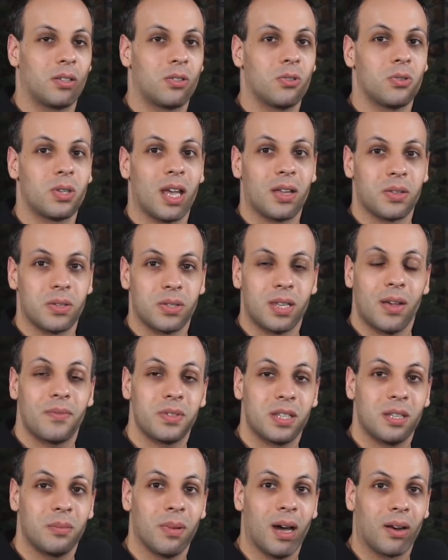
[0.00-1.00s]
that the
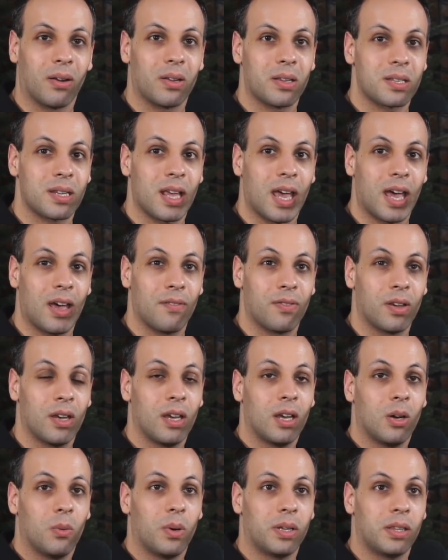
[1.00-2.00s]
2017 model doesn't have
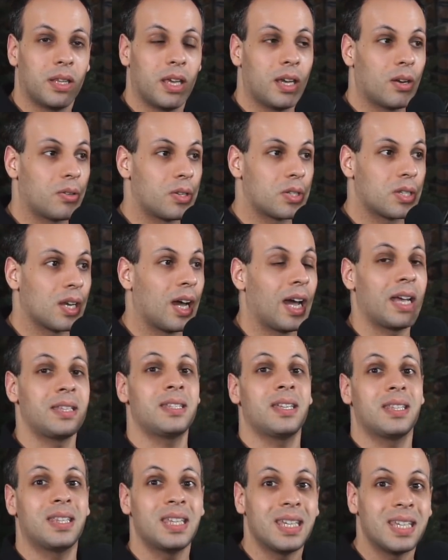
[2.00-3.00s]
when they are
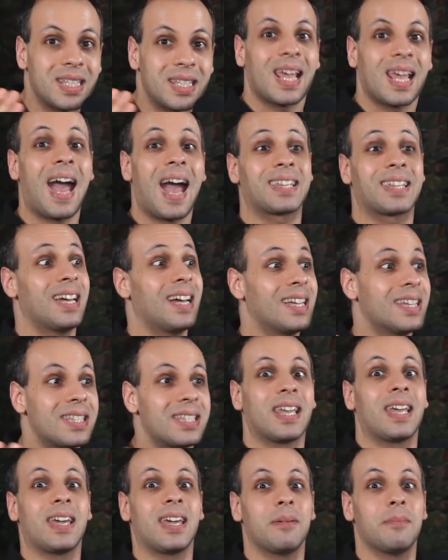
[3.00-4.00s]
designed the exact
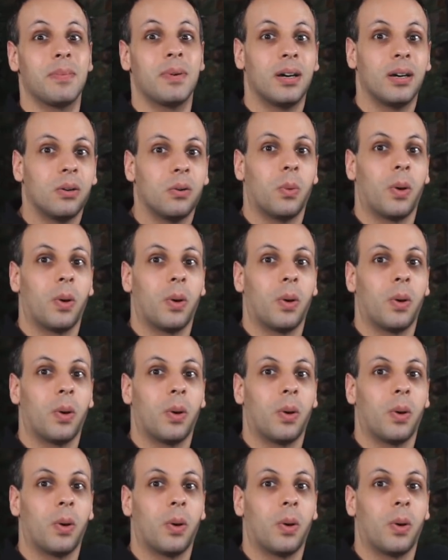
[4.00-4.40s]
same